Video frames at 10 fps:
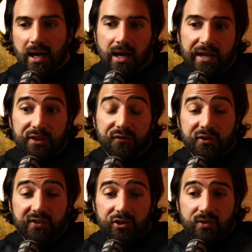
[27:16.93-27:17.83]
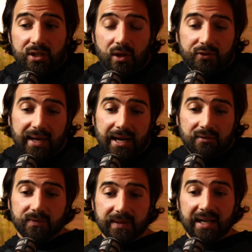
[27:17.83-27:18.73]
Uh, in the first century, you also
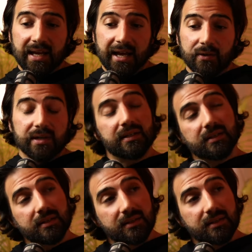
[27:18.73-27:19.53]
have King Herod.